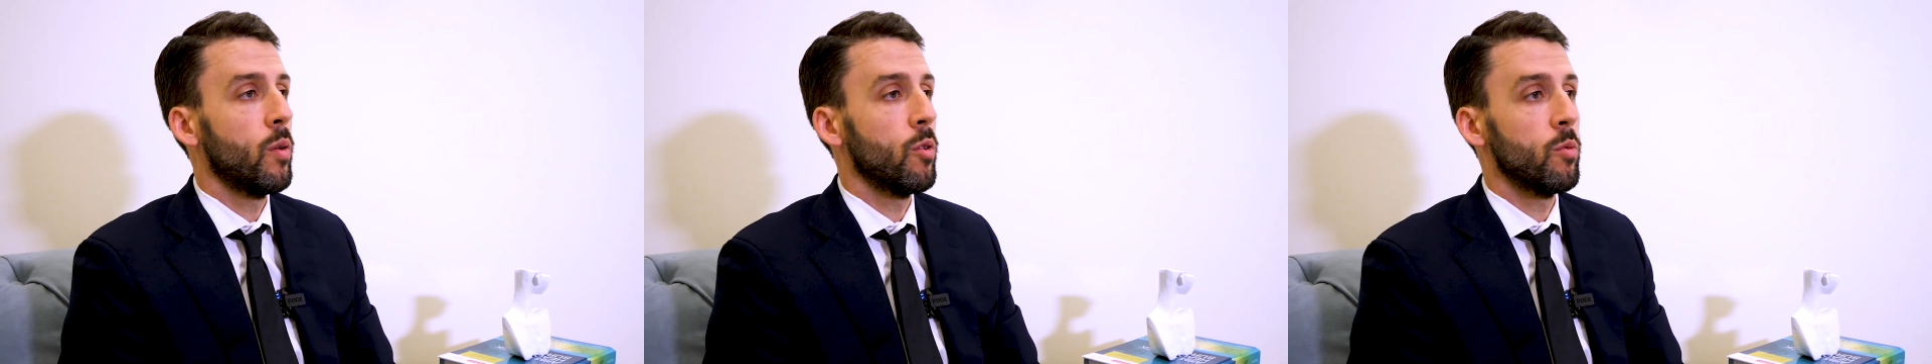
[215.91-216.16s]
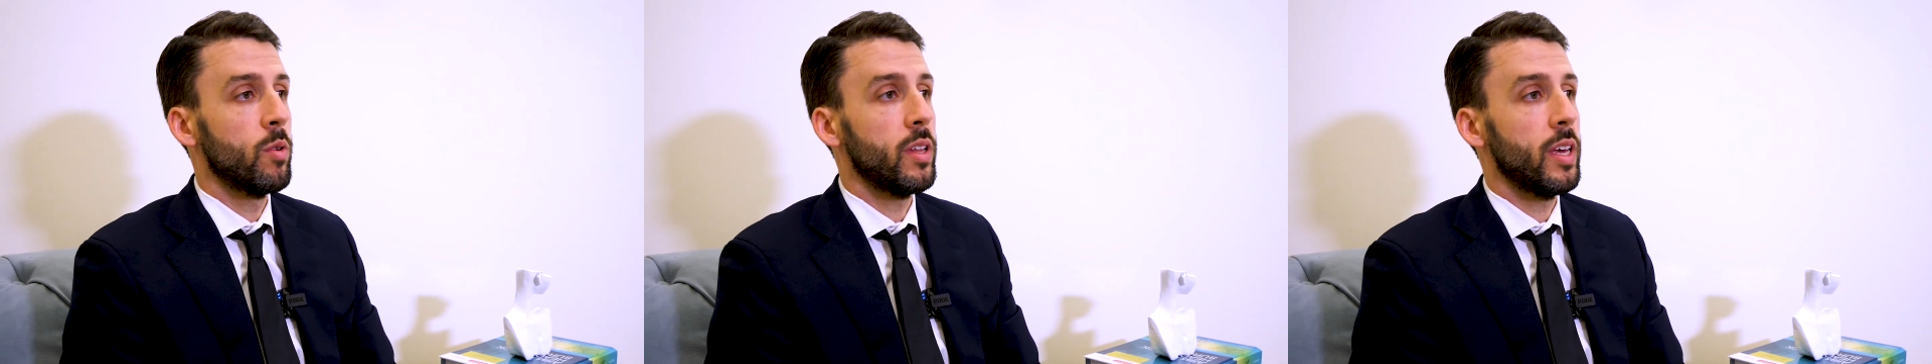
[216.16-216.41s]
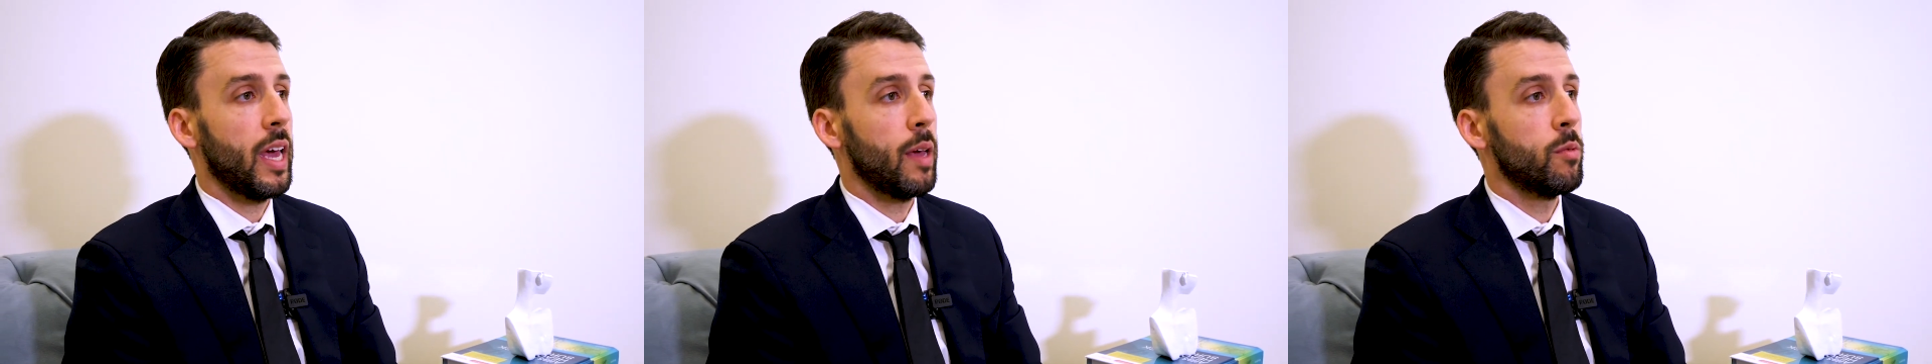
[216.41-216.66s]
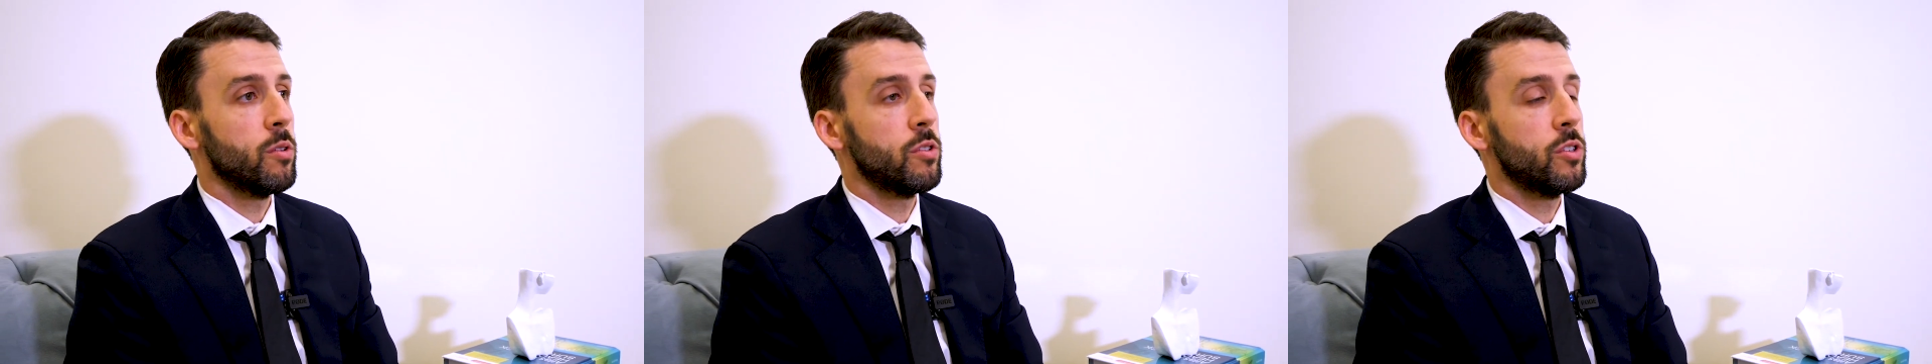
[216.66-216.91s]
we're really
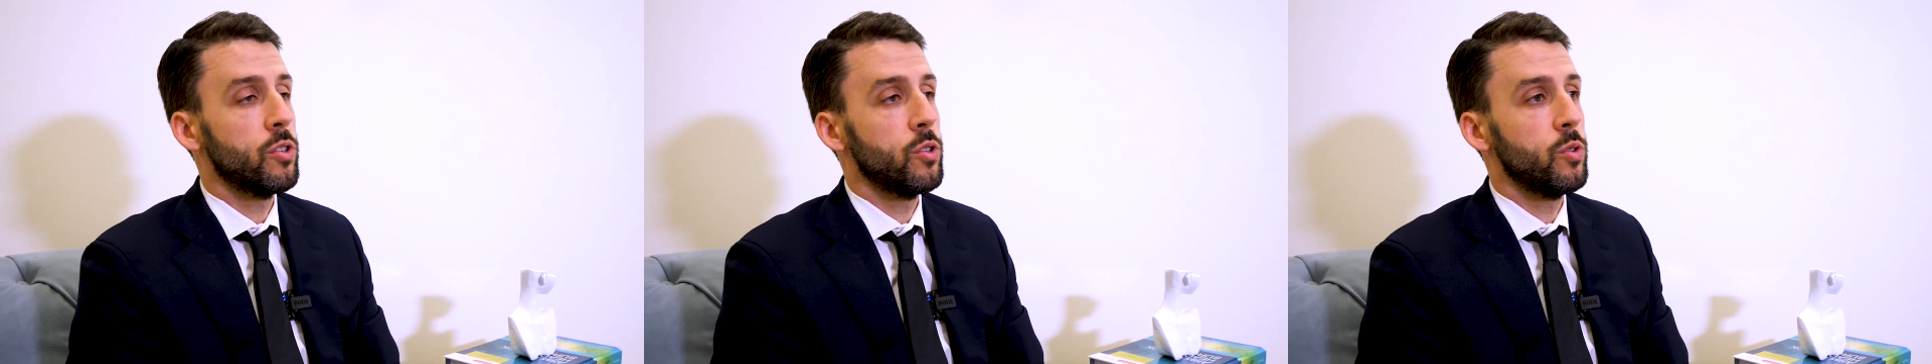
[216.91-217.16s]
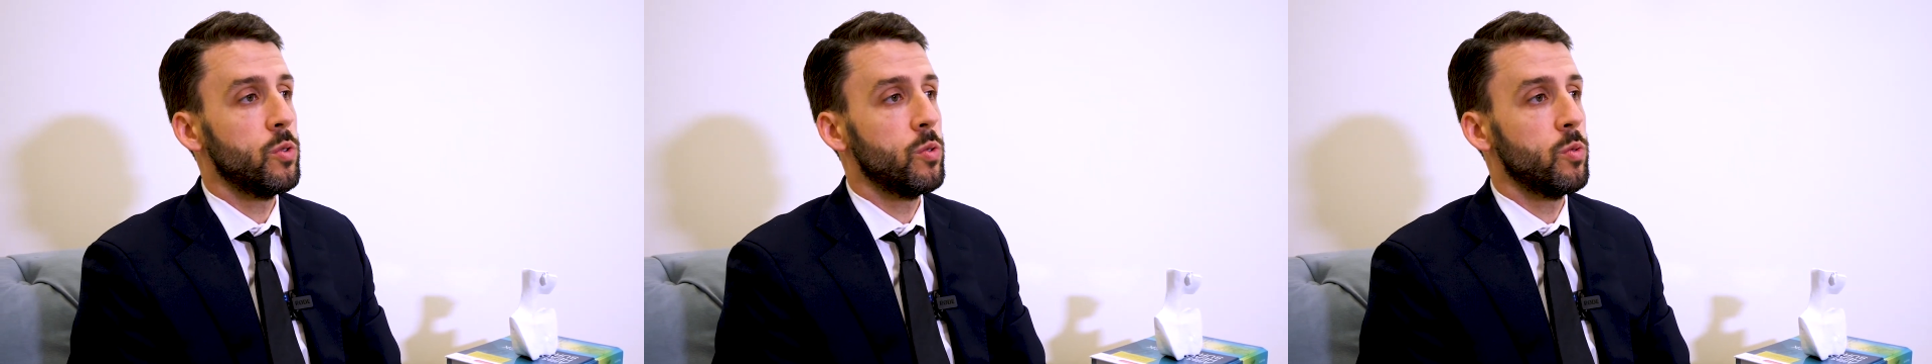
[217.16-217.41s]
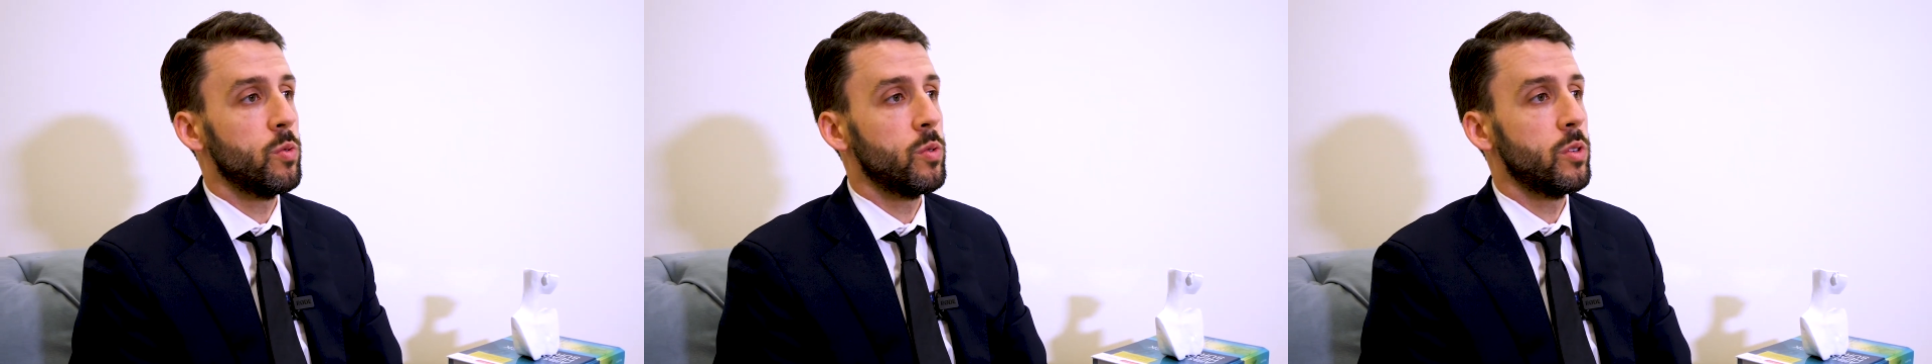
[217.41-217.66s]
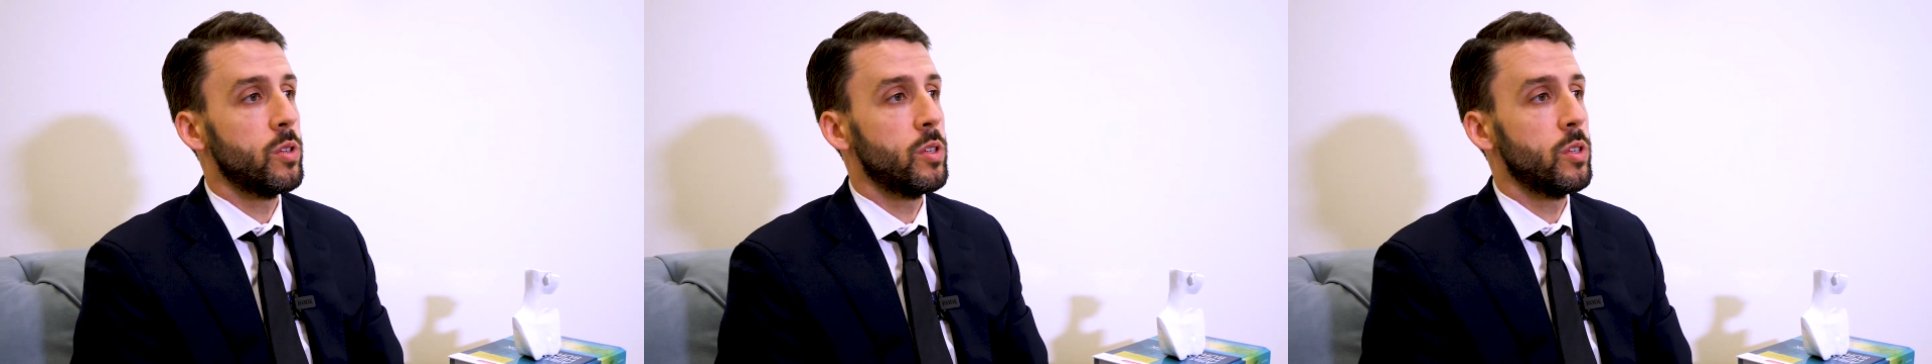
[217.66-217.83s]
able to